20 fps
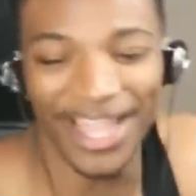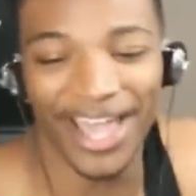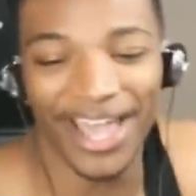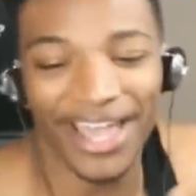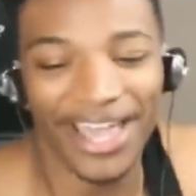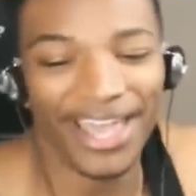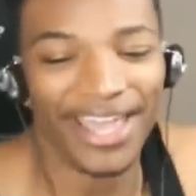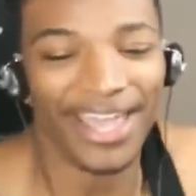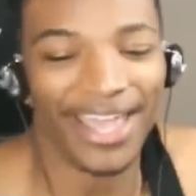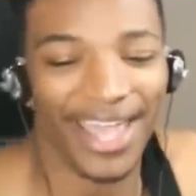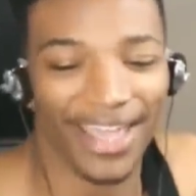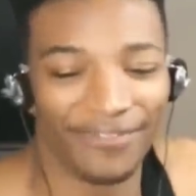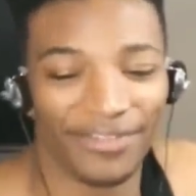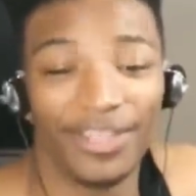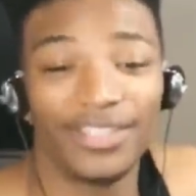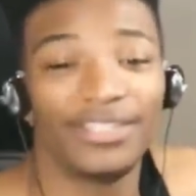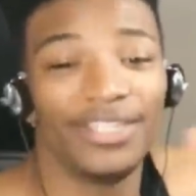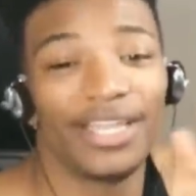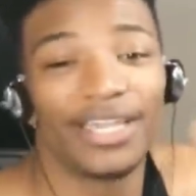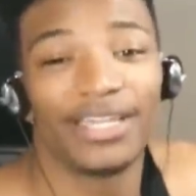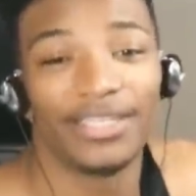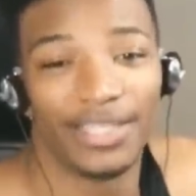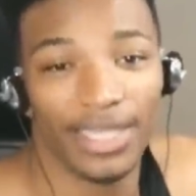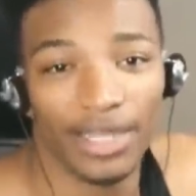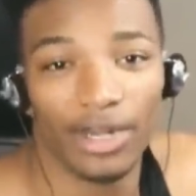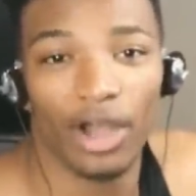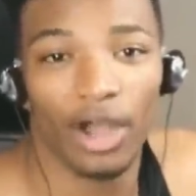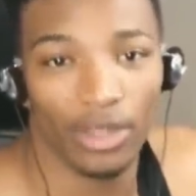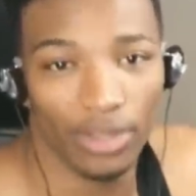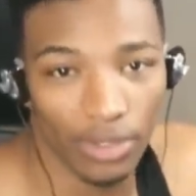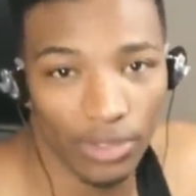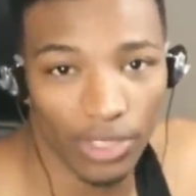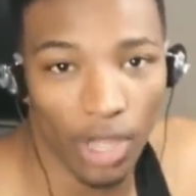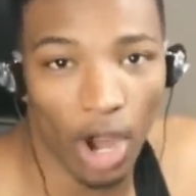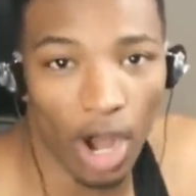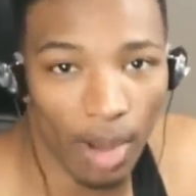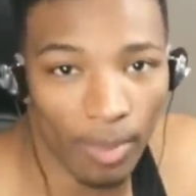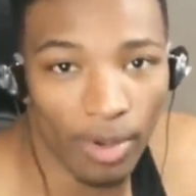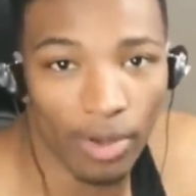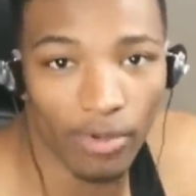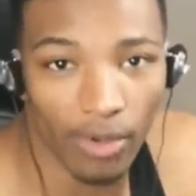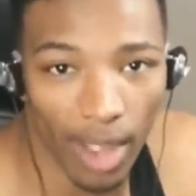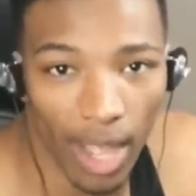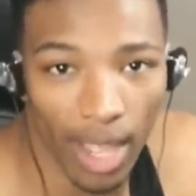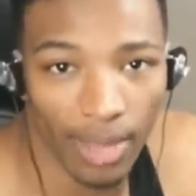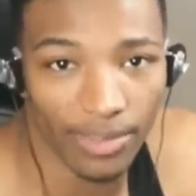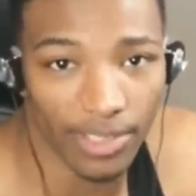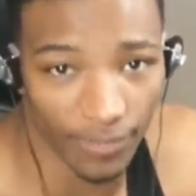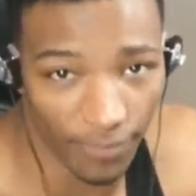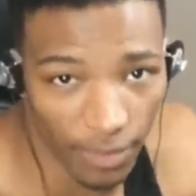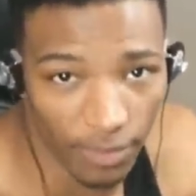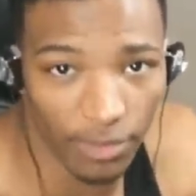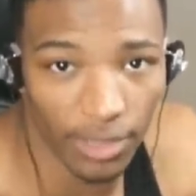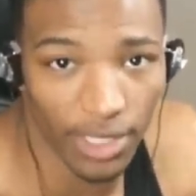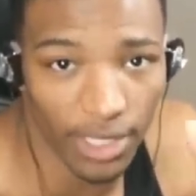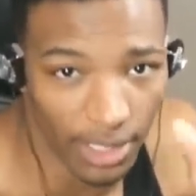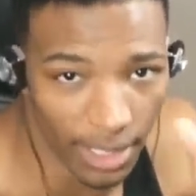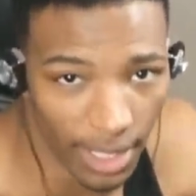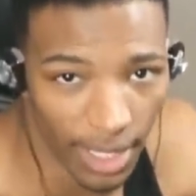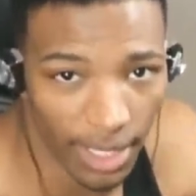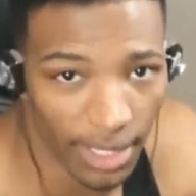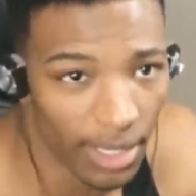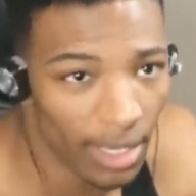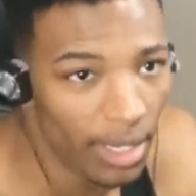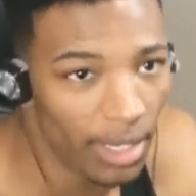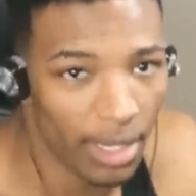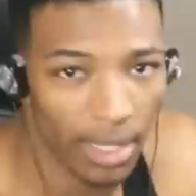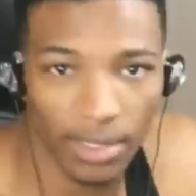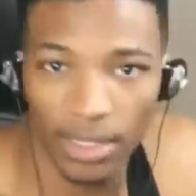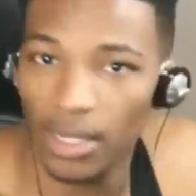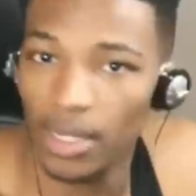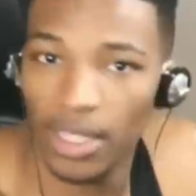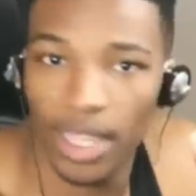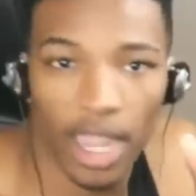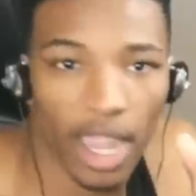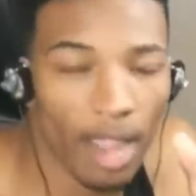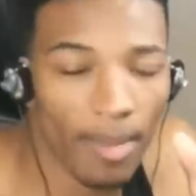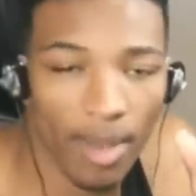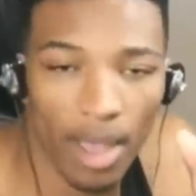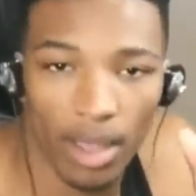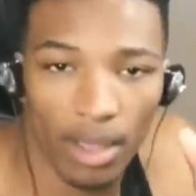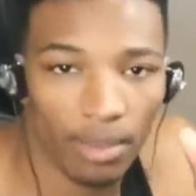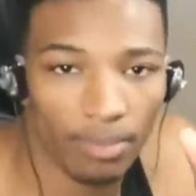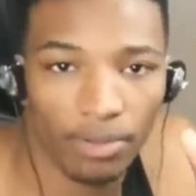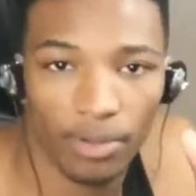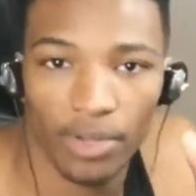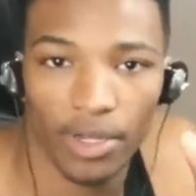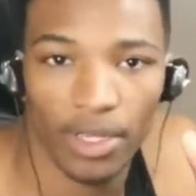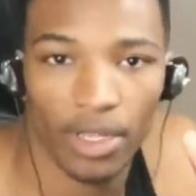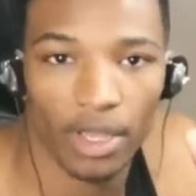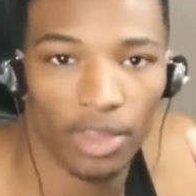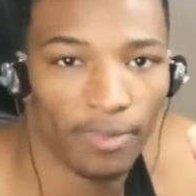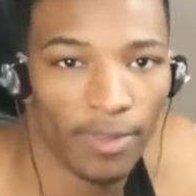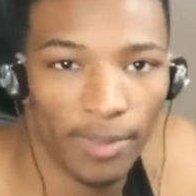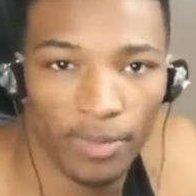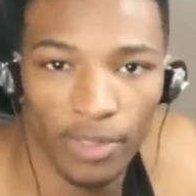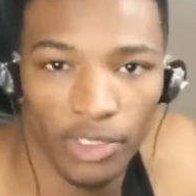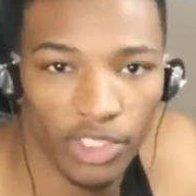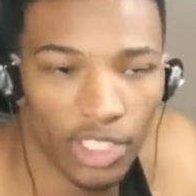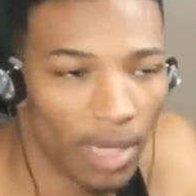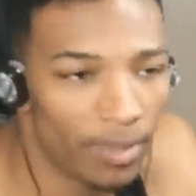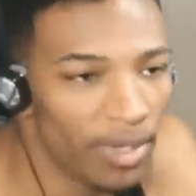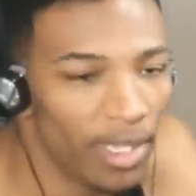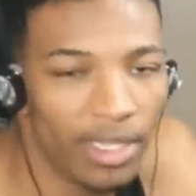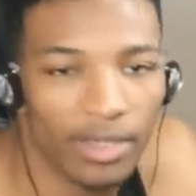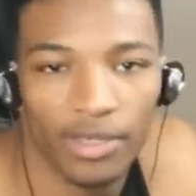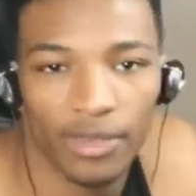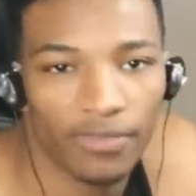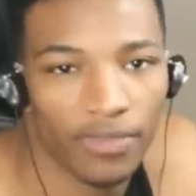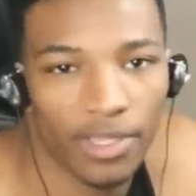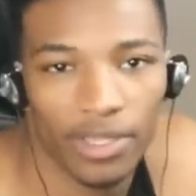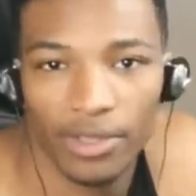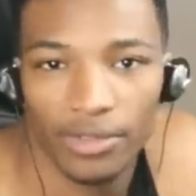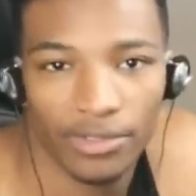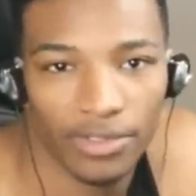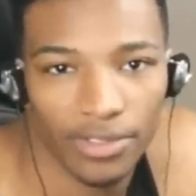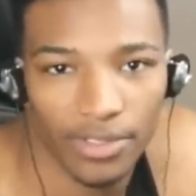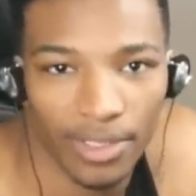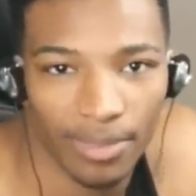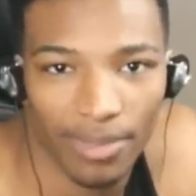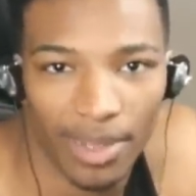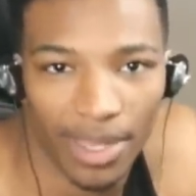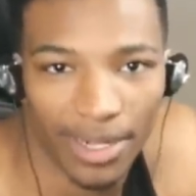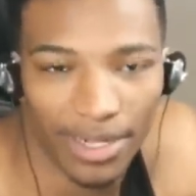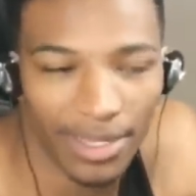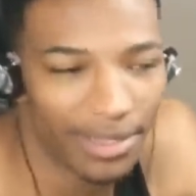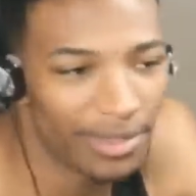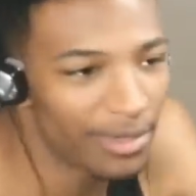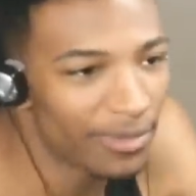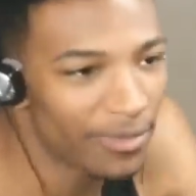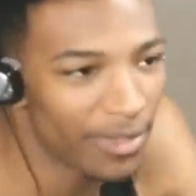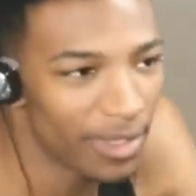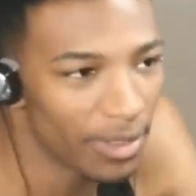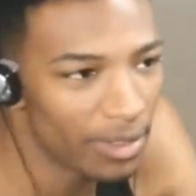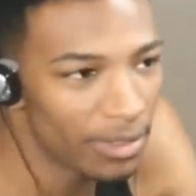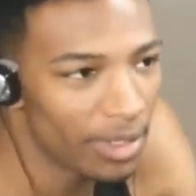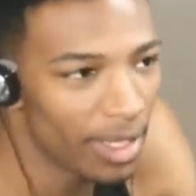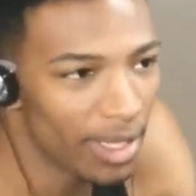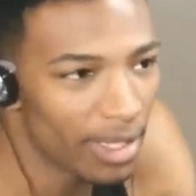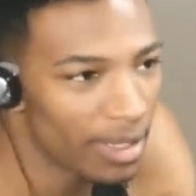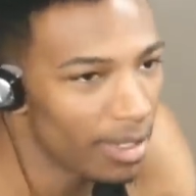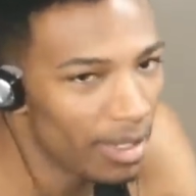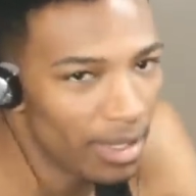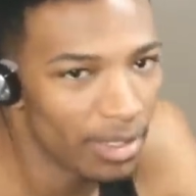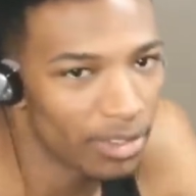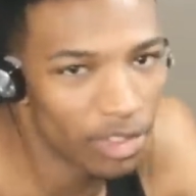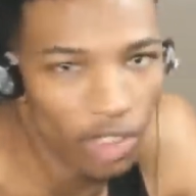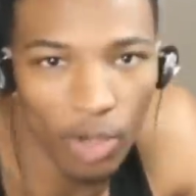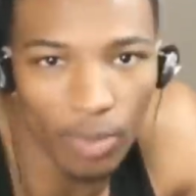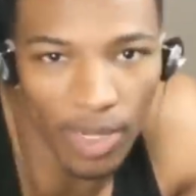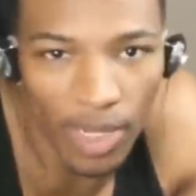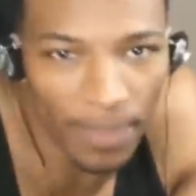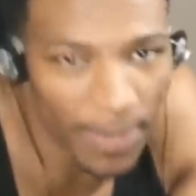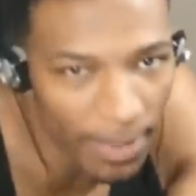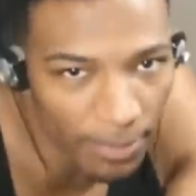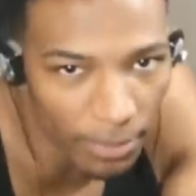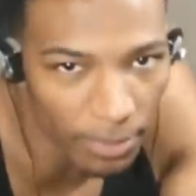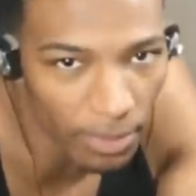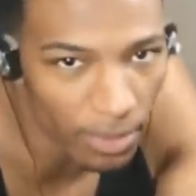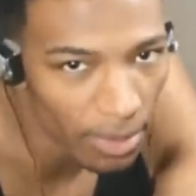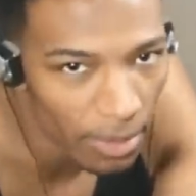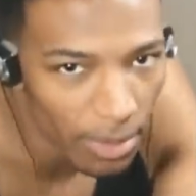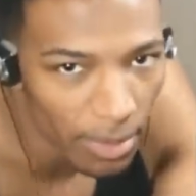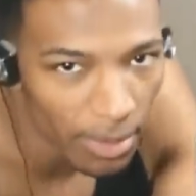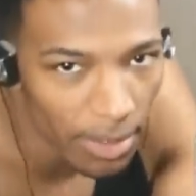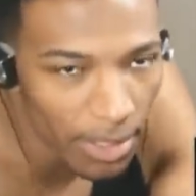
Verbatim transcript: Yeah, if this nigga did all those horrible crimes, if he really did and didn't care about putting other people in jeopardy, he could have killed somebody. He could have killed like so many people.